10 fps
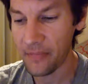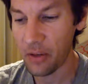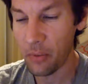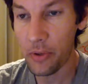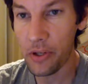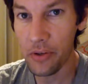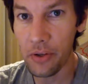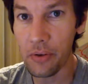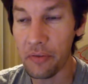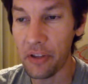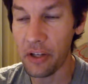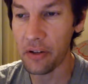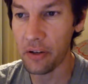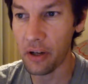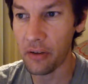What would you do if they
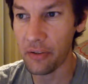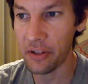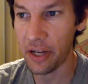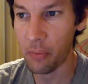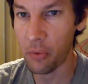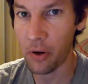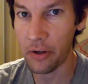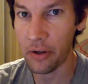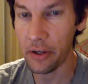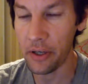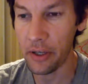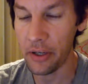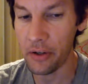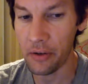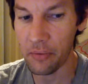turned off the tap water
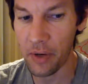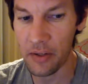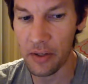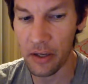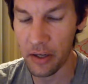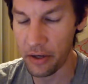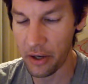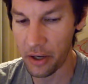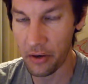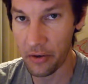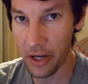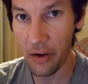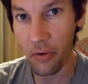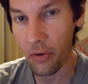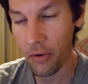in your in your
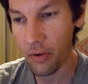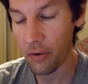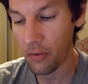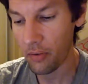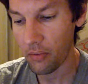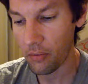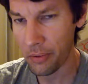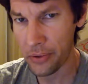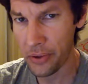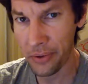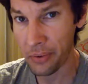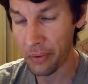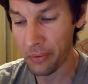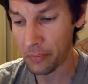town? What would you do?